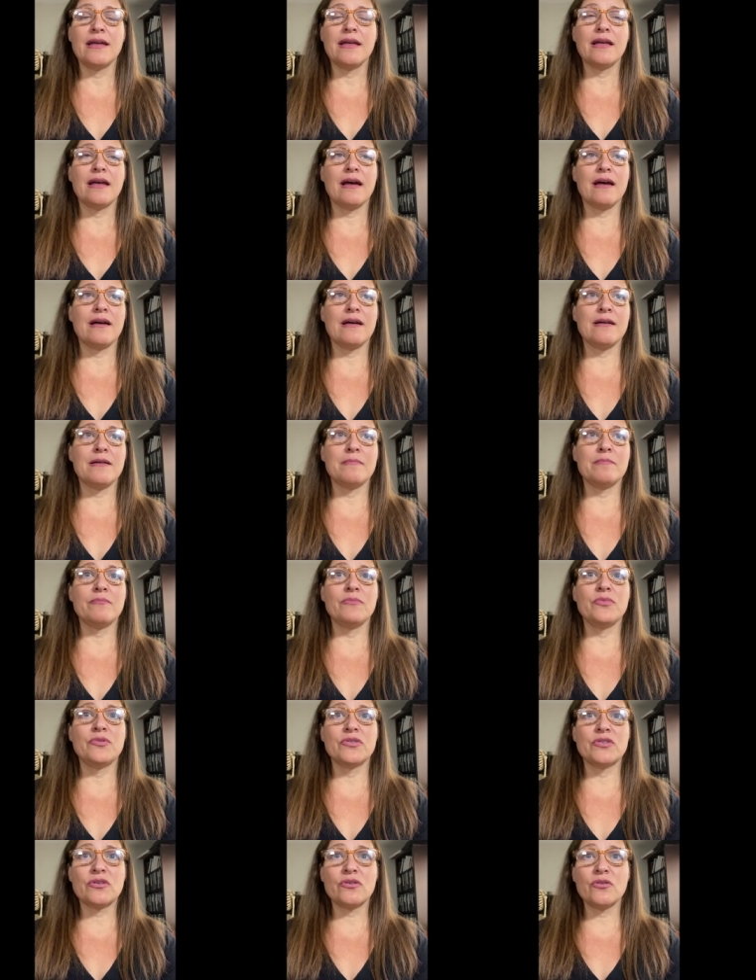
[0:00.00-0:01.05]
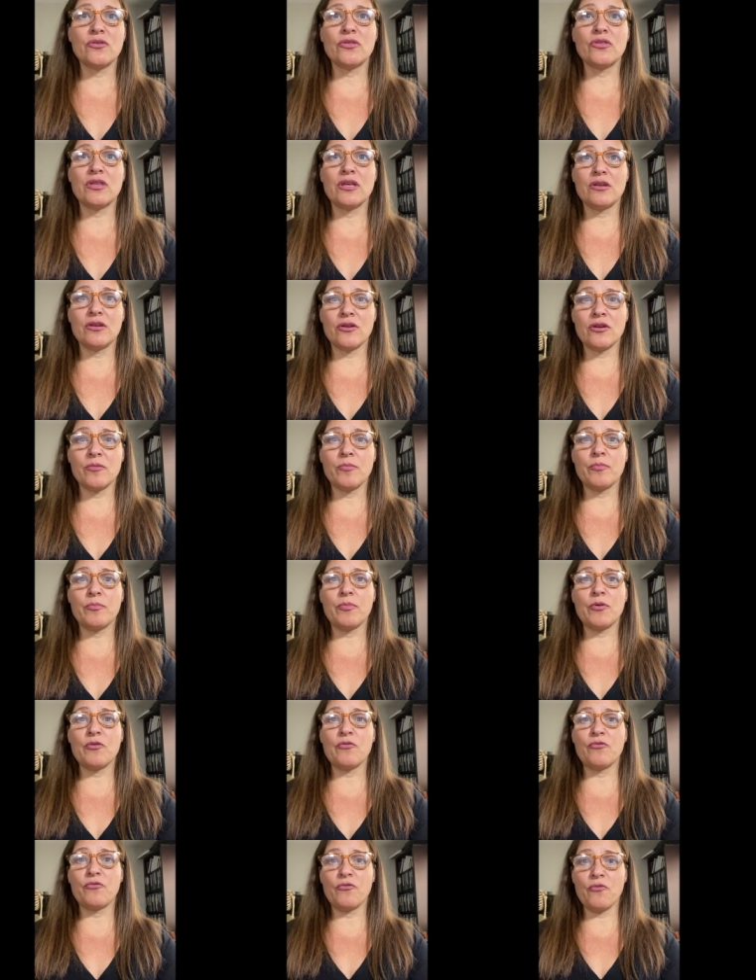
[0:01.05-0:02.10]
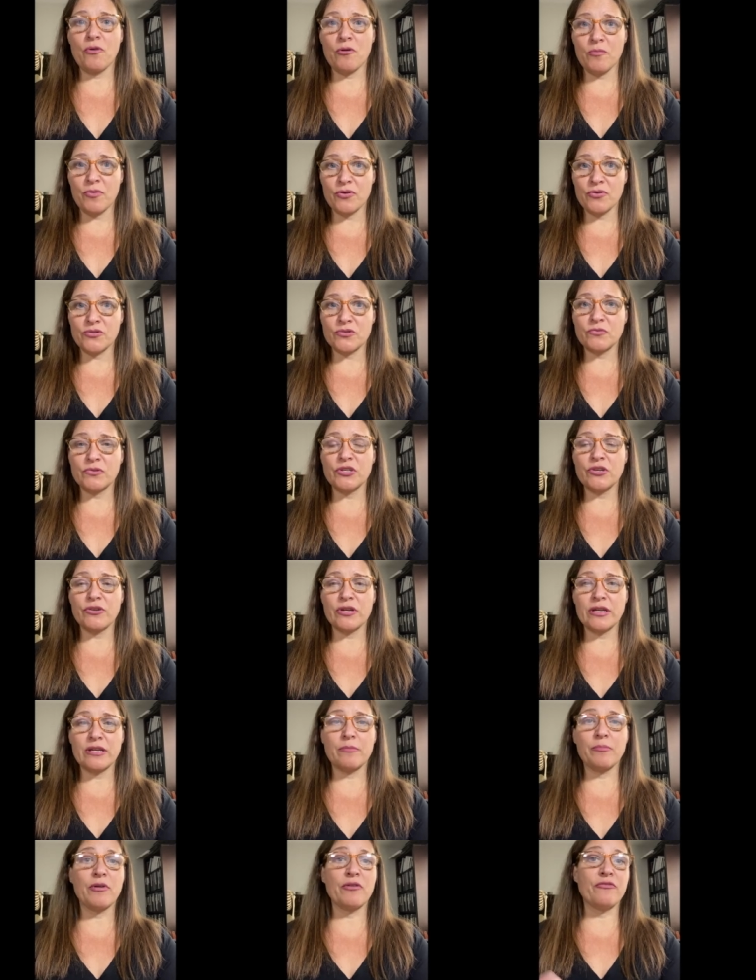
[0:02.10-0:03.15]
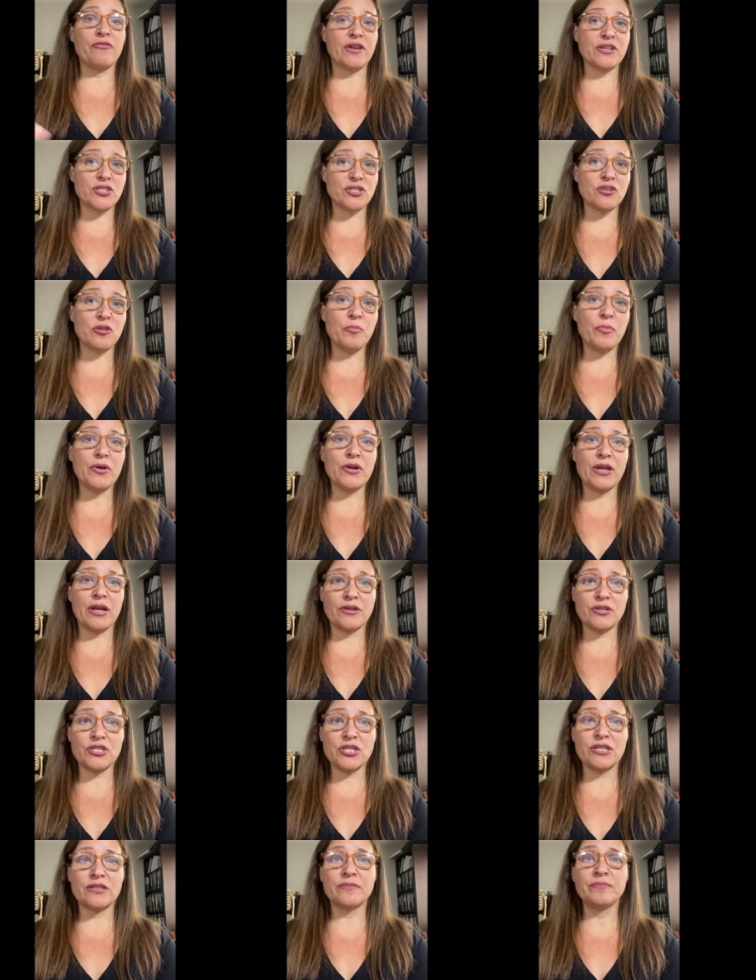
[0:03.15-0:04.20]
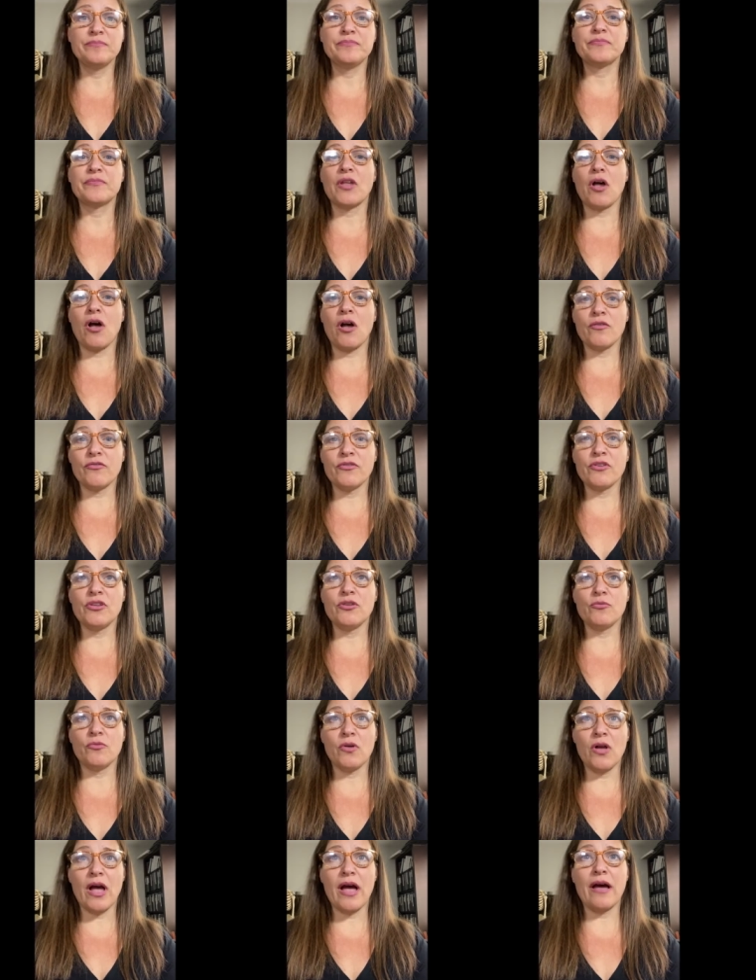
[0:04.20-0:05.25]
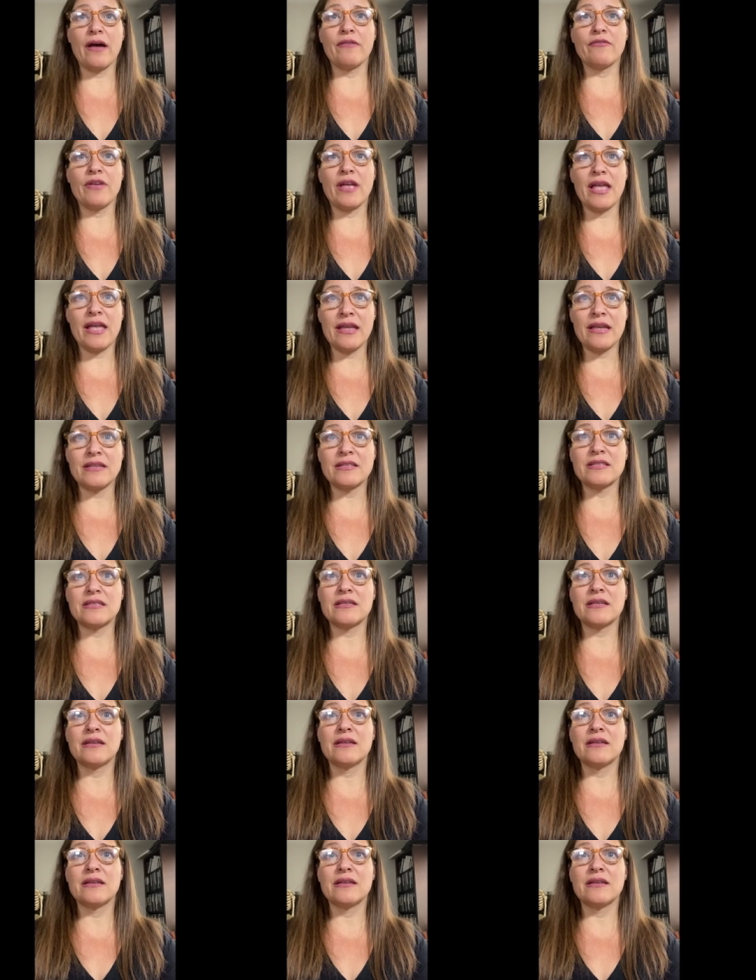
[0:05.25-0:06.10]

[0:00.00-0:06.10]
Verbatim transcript: Um, musical theater performers, when you're in a professional production, often you will have eight